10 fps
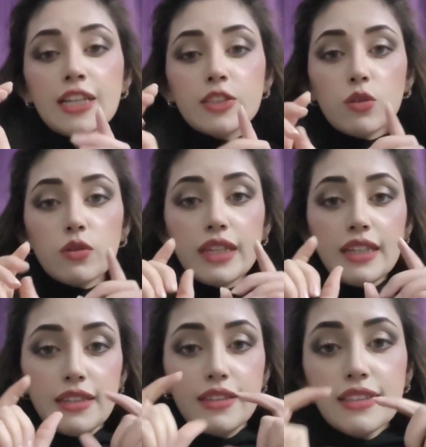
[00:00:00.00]
So
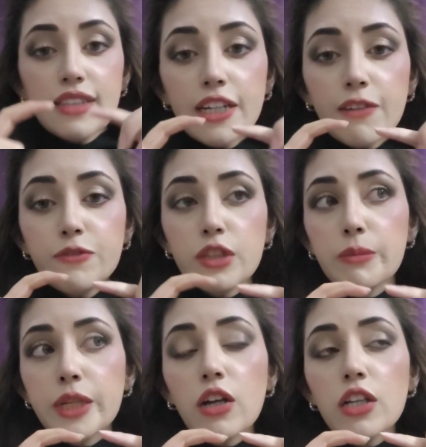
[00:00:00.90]
this kind of
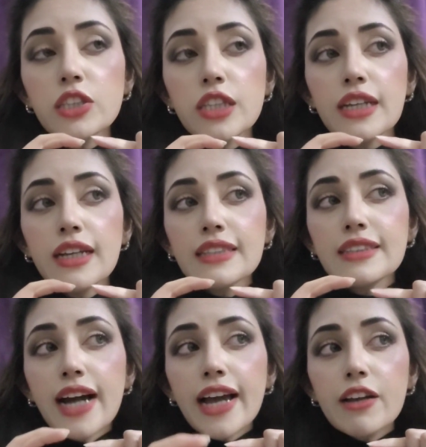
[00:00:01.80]
terminology,
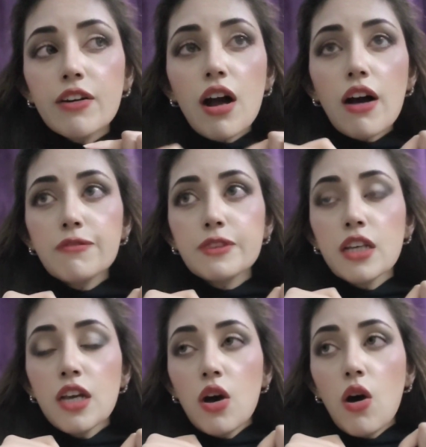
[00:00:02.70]
digraphs
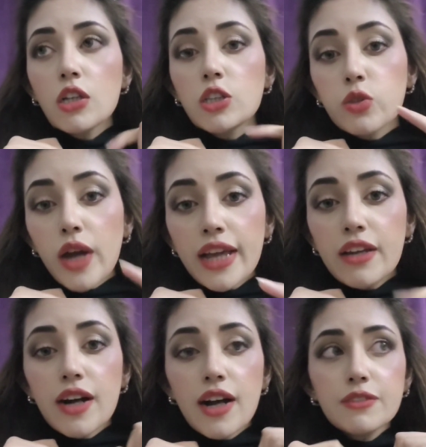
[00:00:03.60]
or
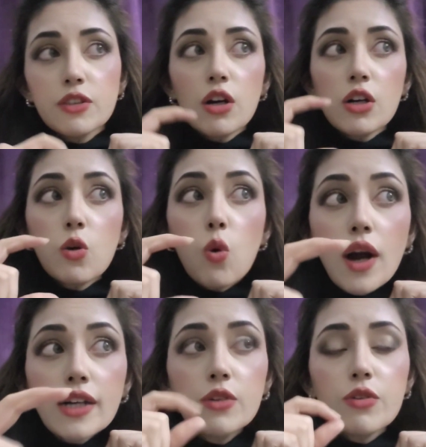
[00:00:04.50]
trigraphs or
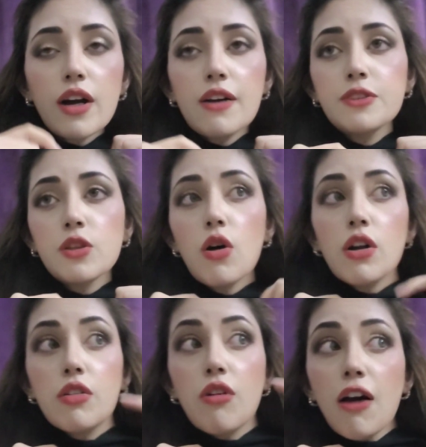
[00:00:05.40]
quadgraphs or
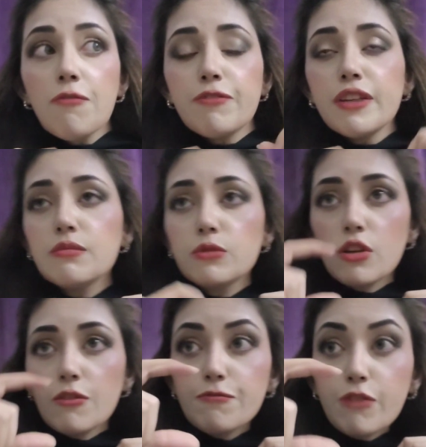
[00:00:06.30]
graphemes
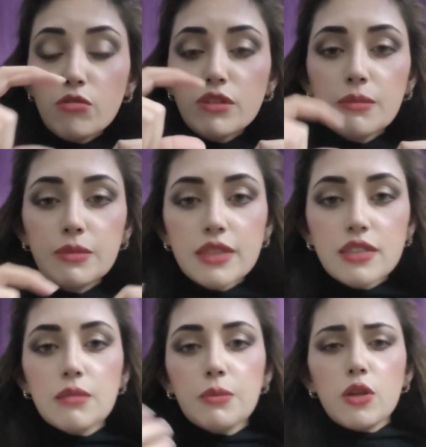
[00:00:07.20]
or phonemes. This
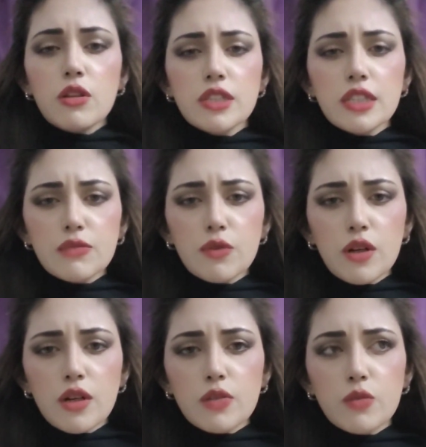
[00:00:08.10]
terminology is for
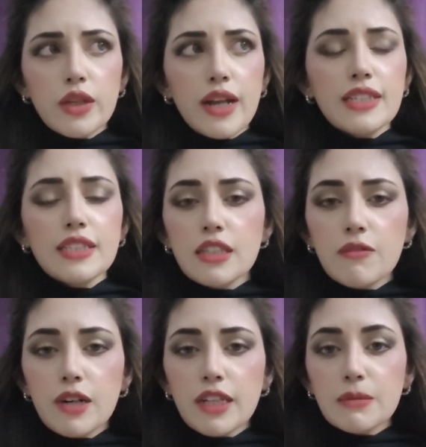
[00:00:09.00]
us. We write it in
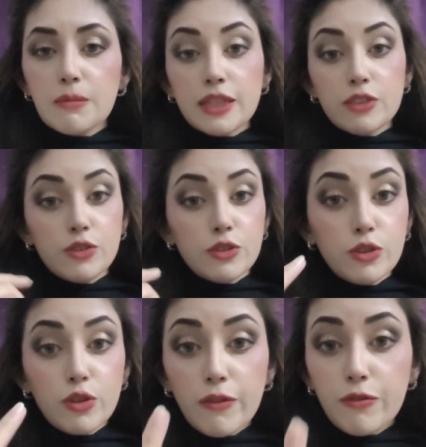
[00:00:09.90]
our lesson plan. So if